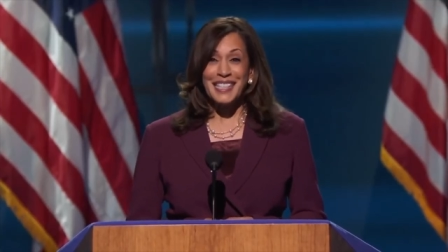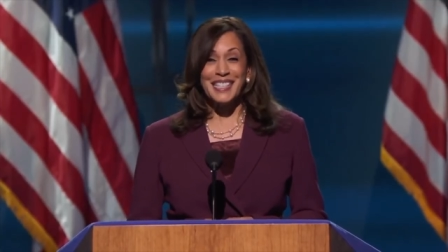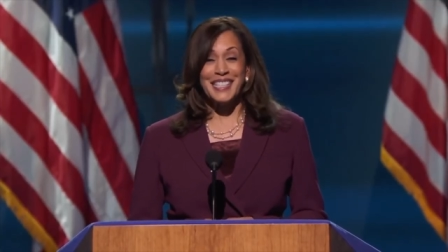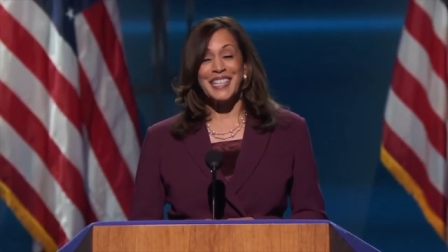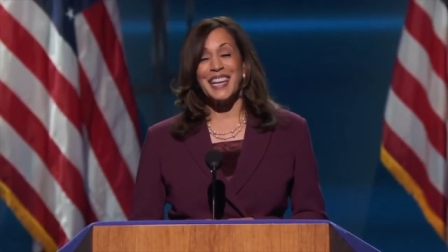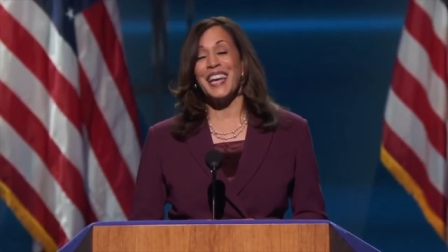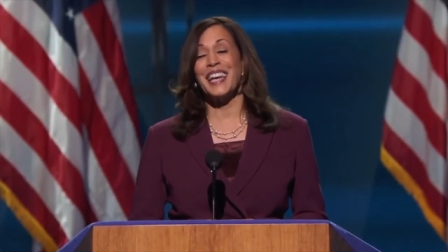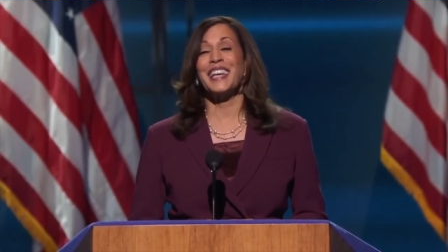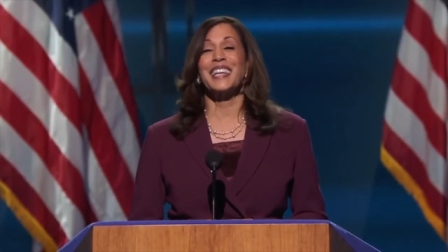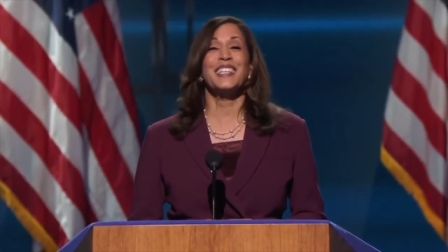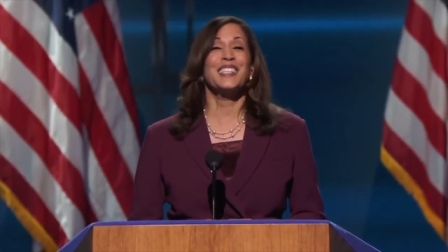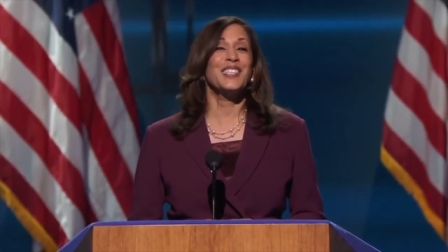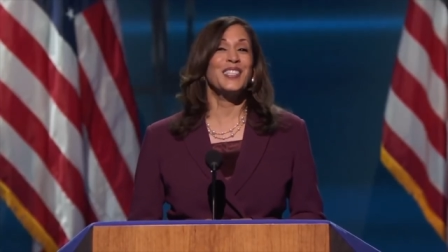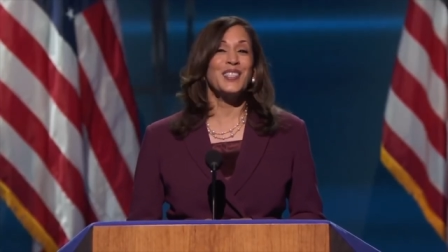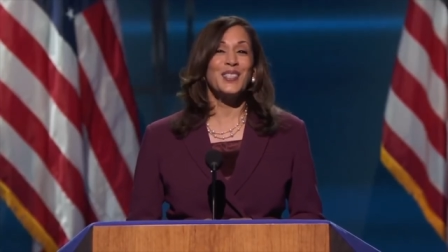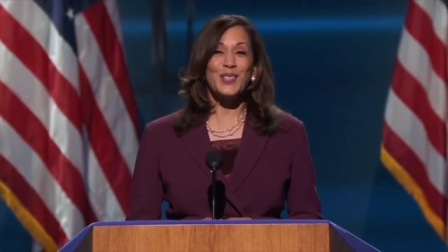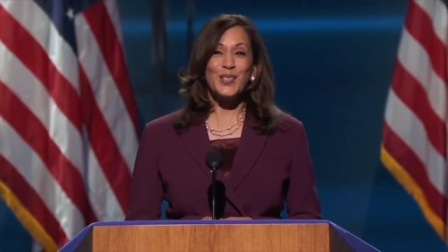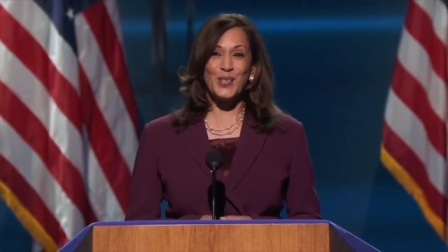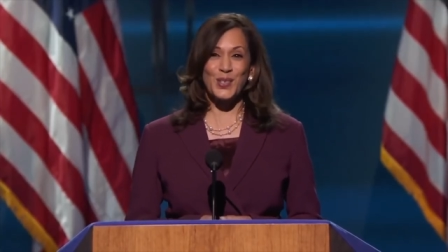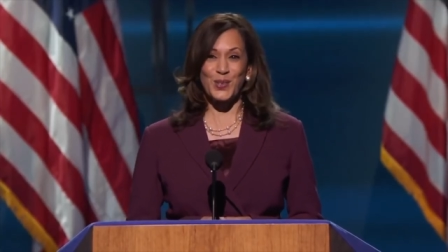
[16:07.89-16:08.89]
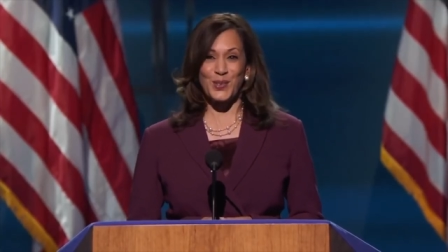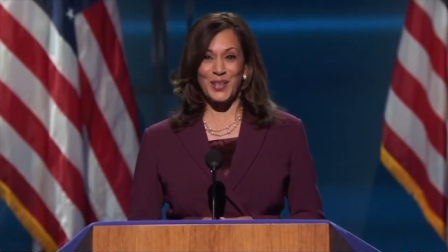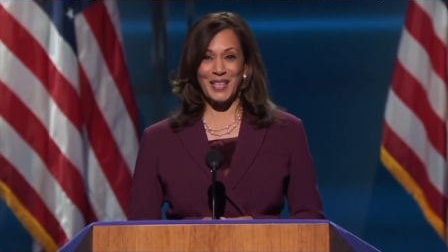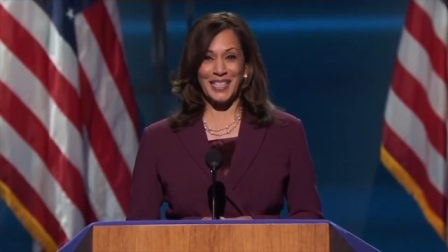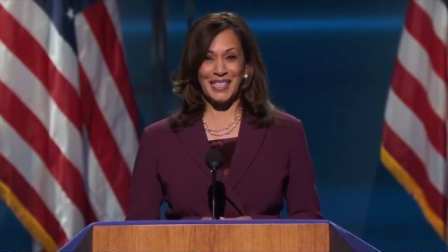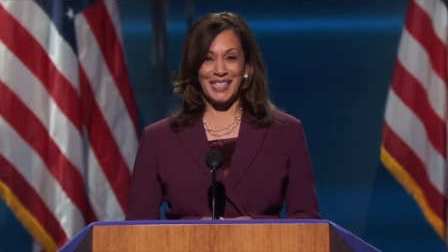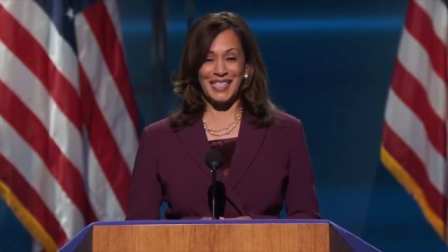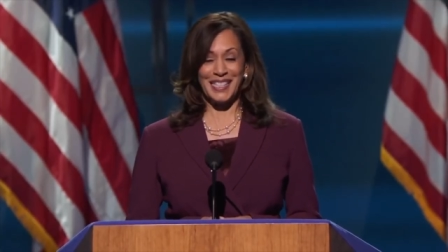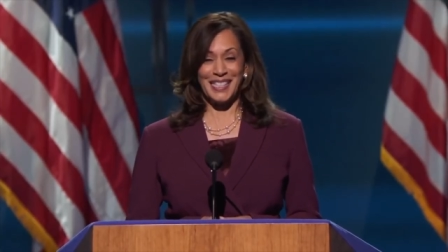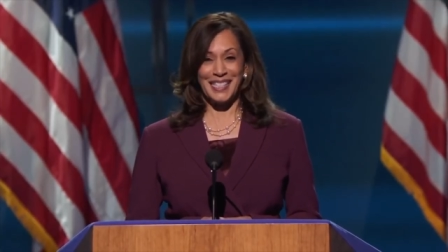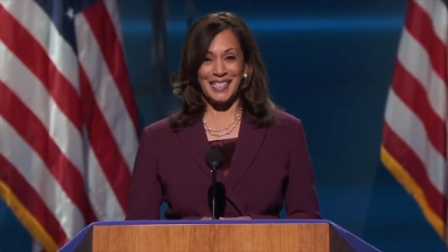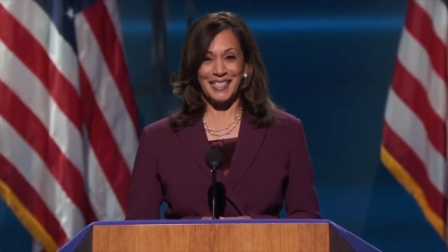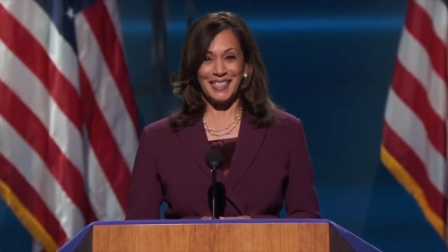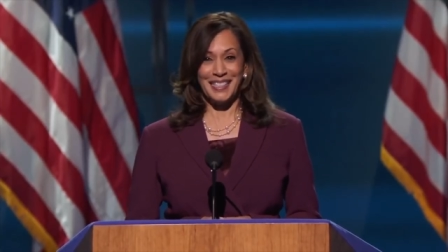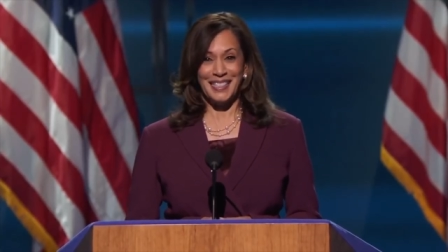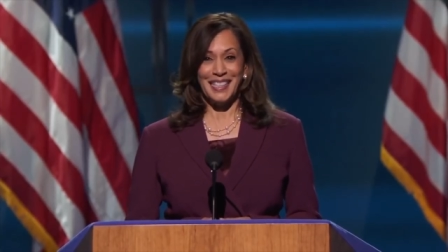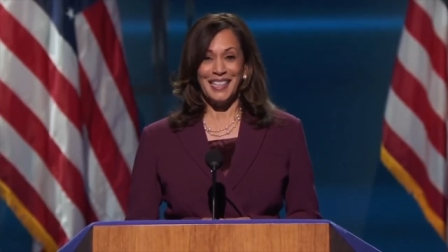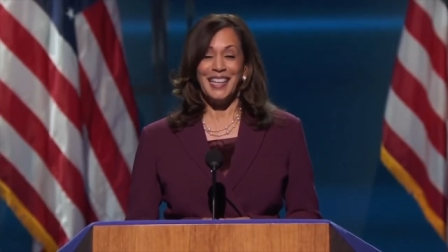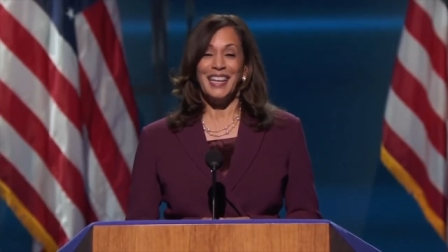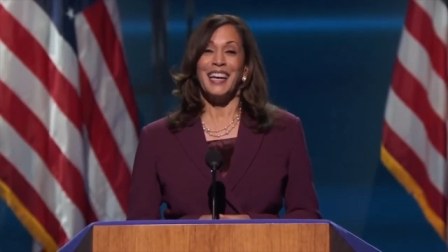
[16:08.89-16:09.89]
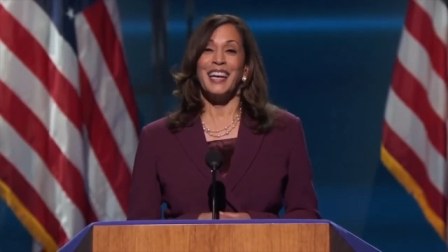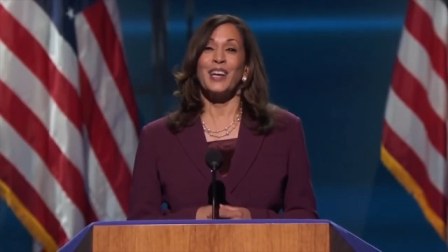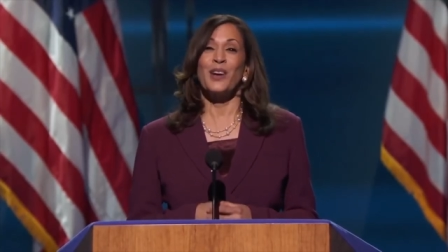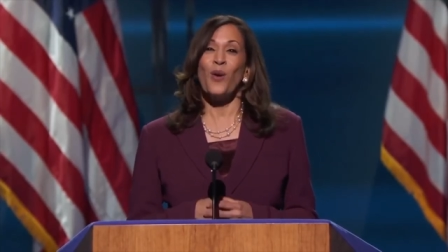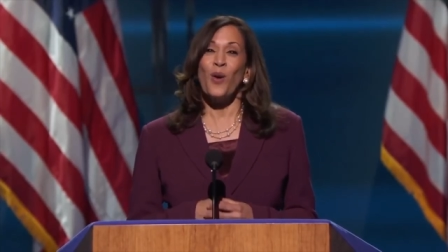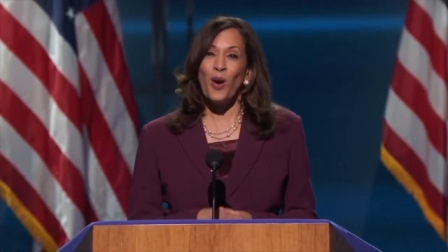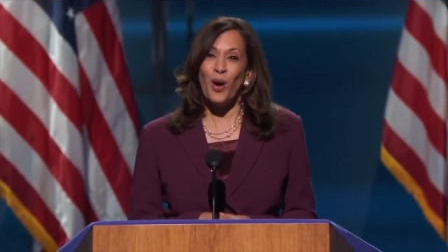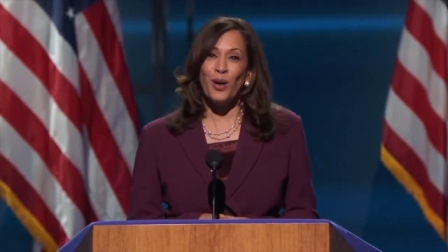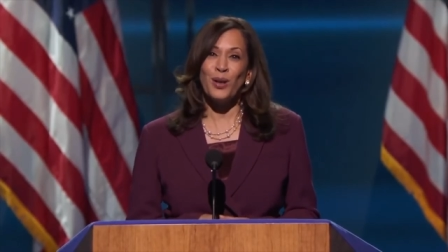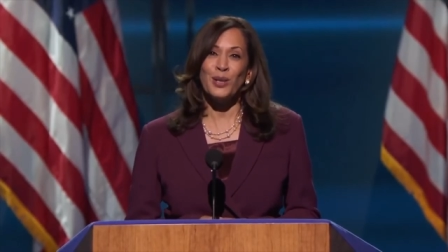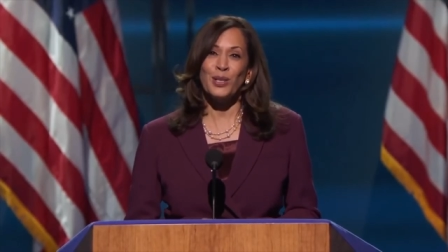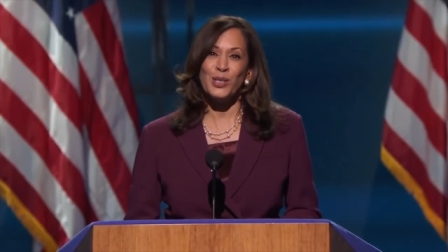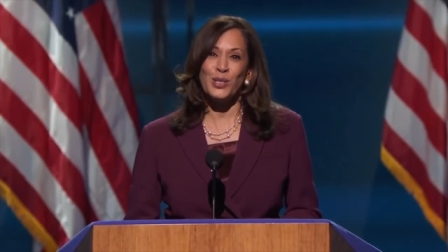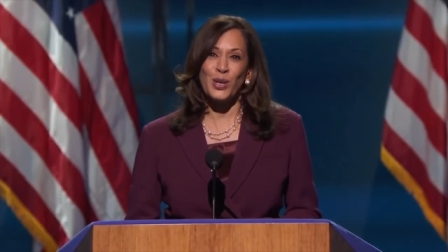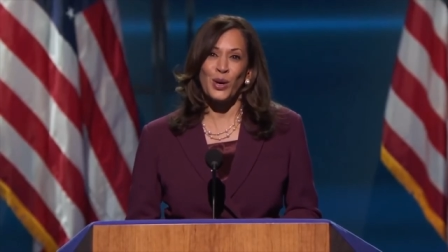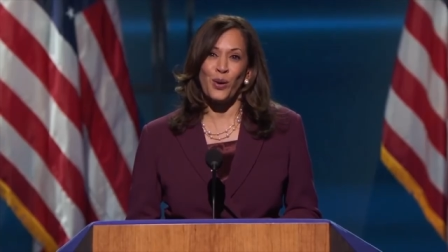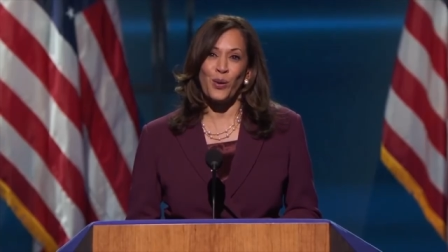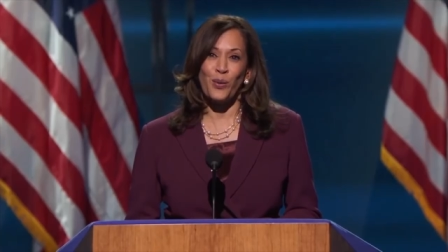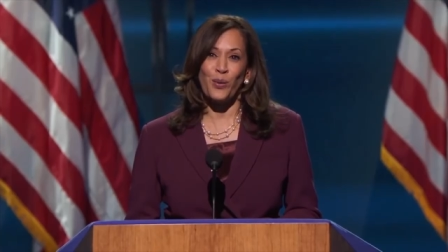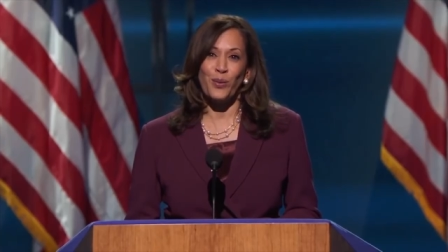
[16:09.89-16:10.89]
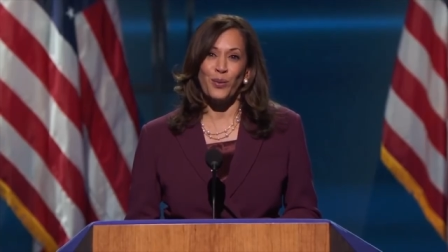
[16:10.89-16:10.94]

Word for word: taken to the streets, and also